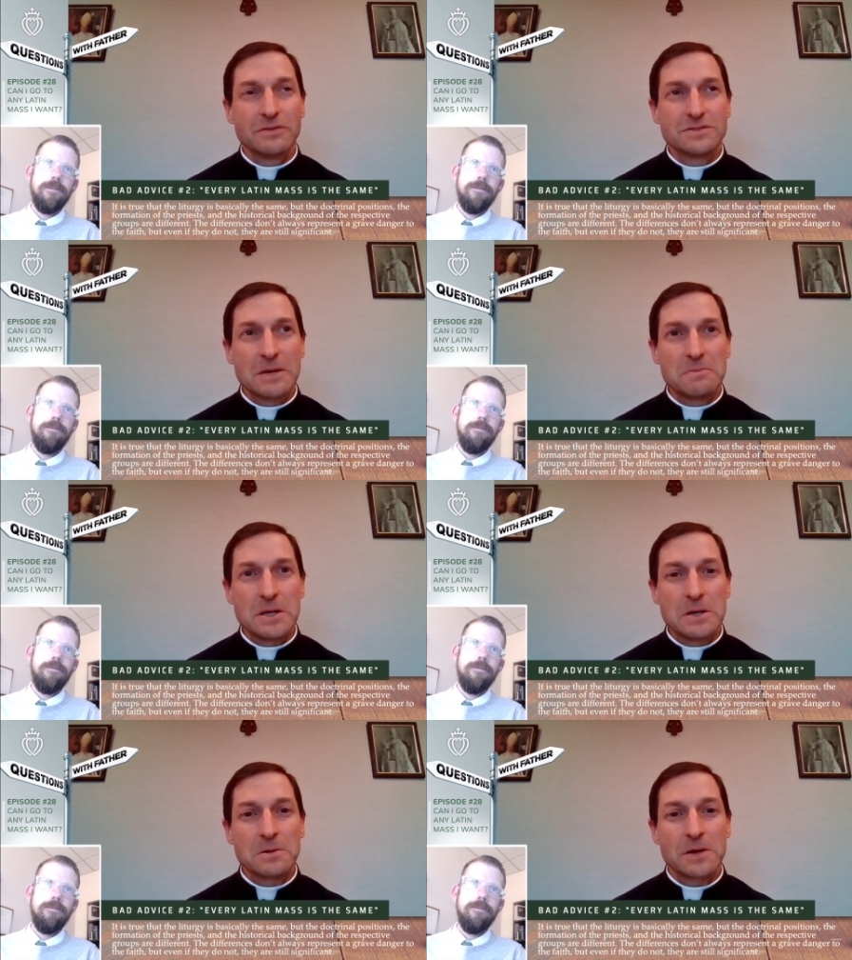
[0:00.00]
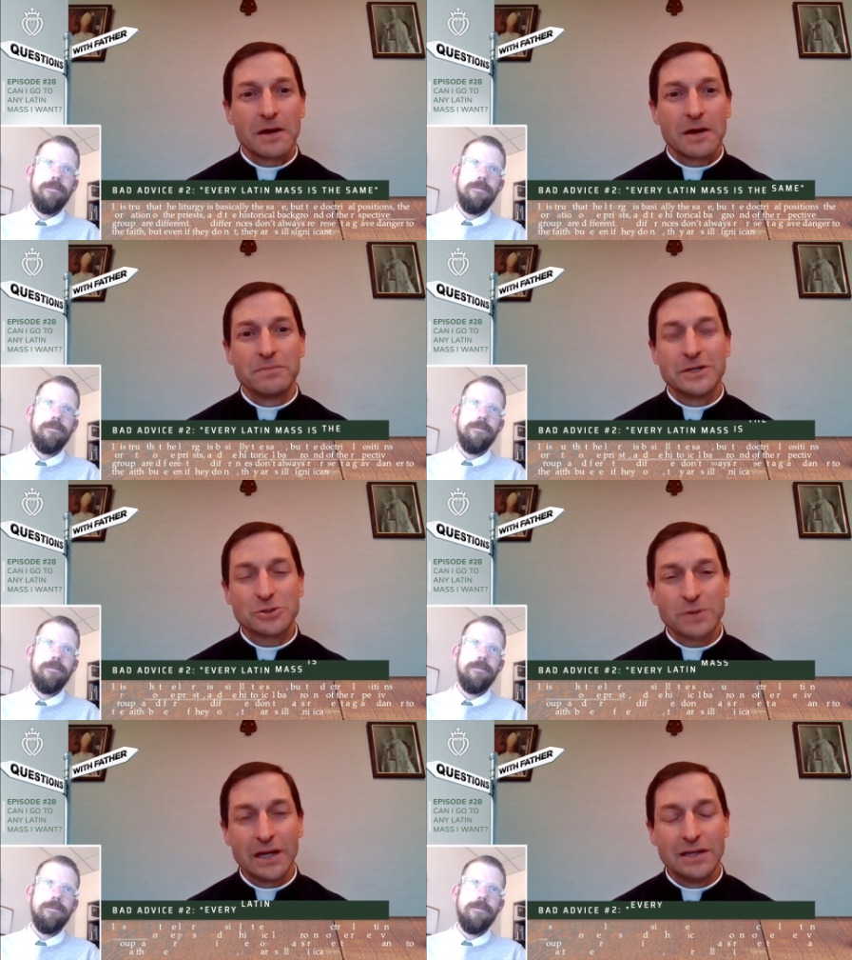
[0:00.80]
of St. Peter kind of
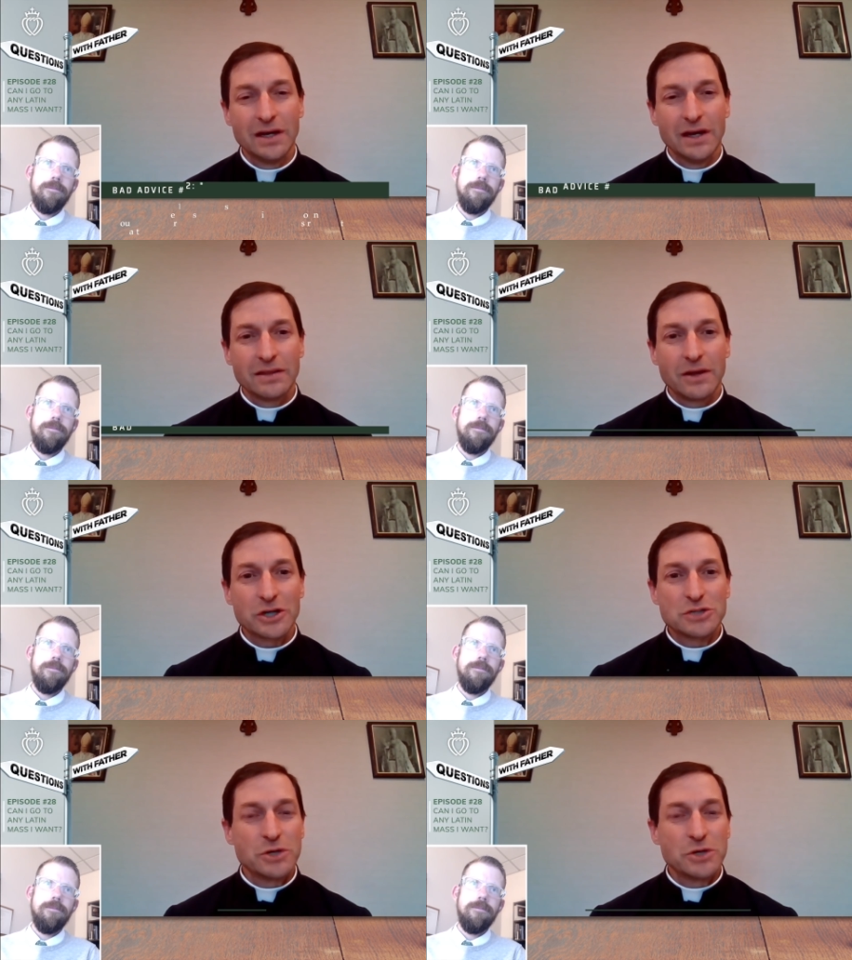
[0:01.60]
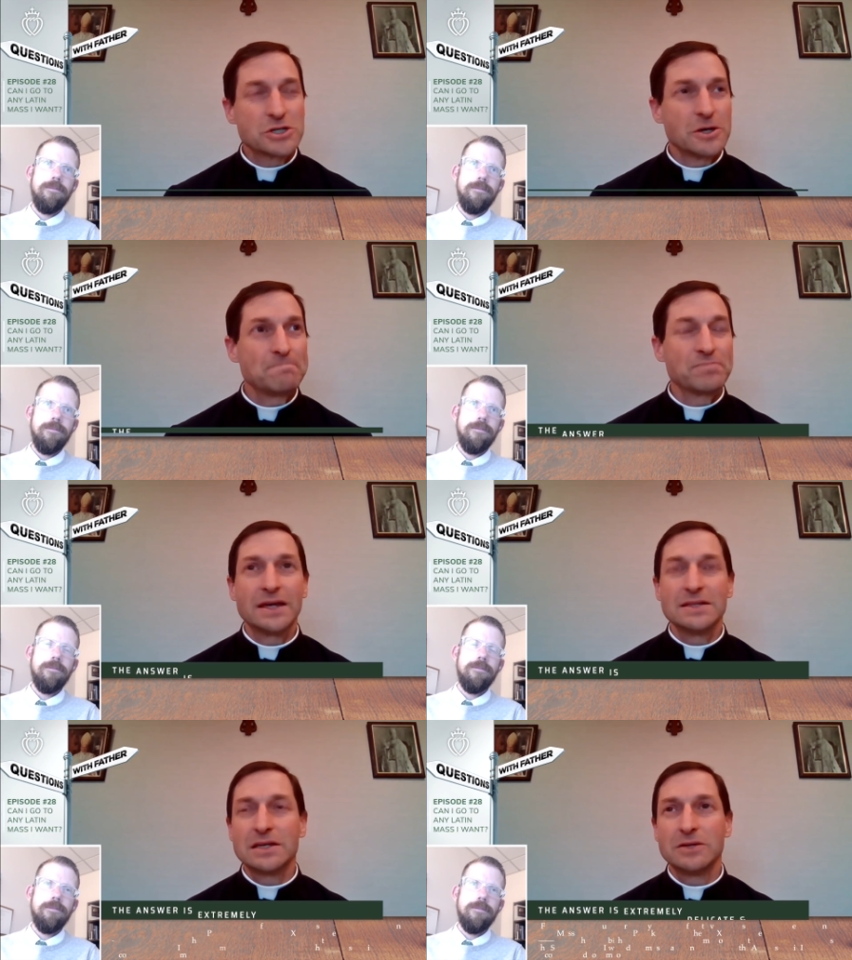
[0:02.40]
betrayed the Archbishop. They
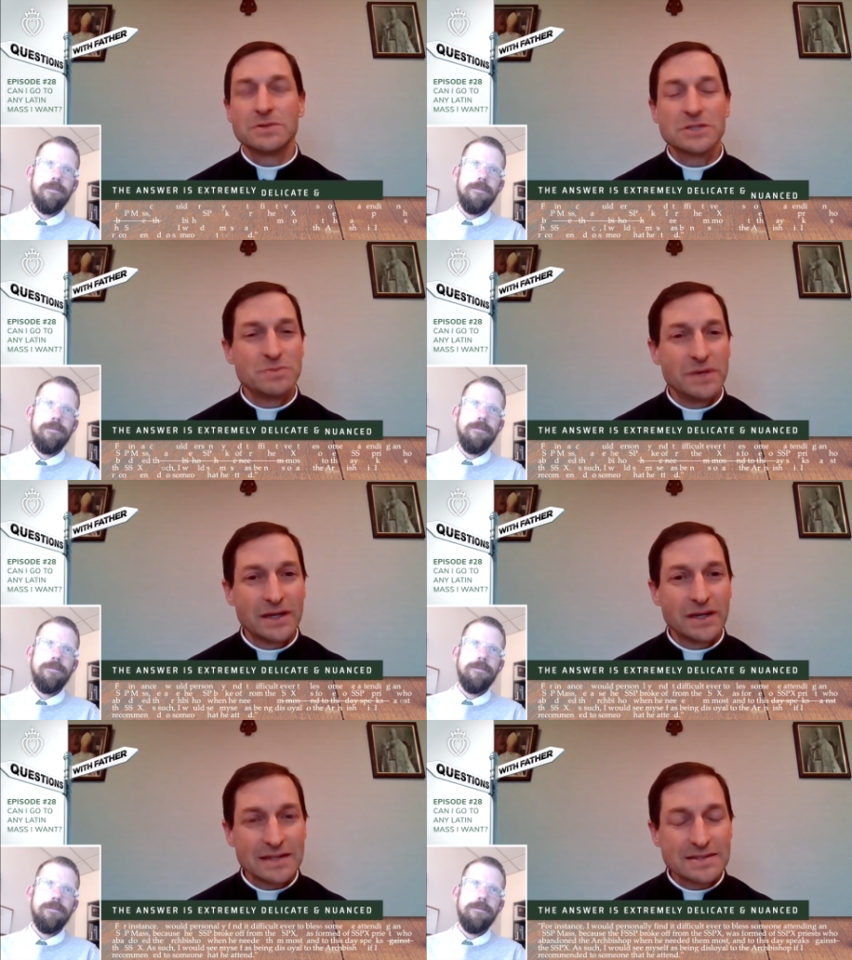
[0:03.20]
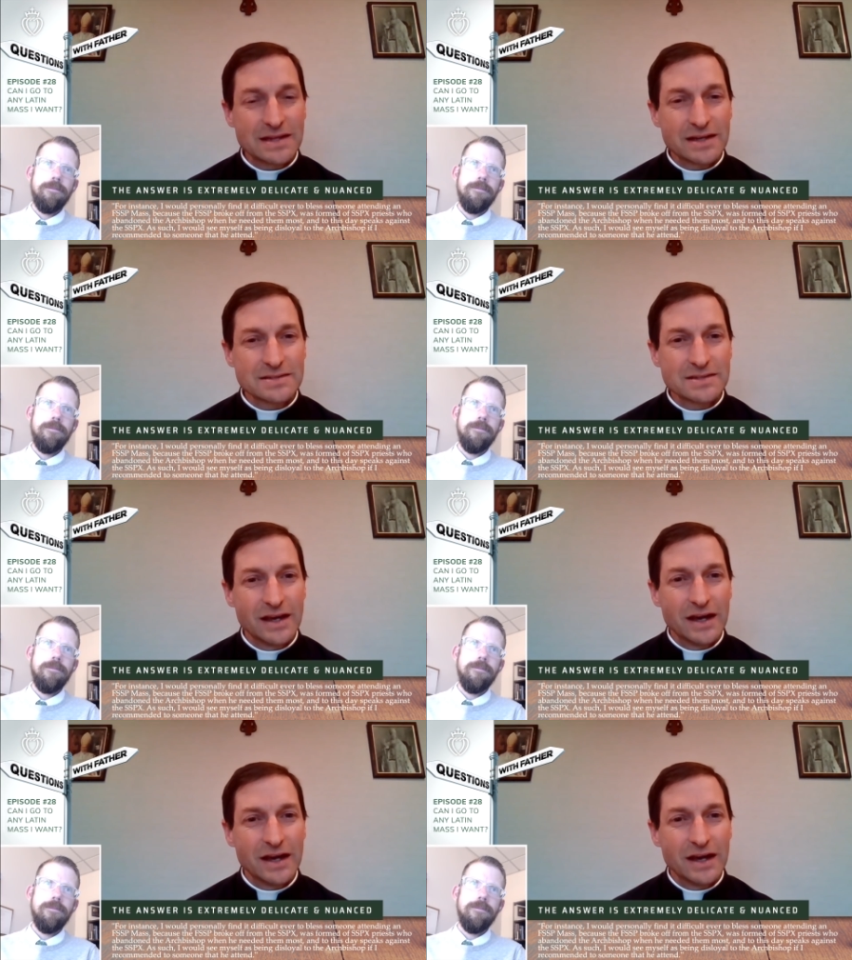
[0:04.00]
continue to speak against us,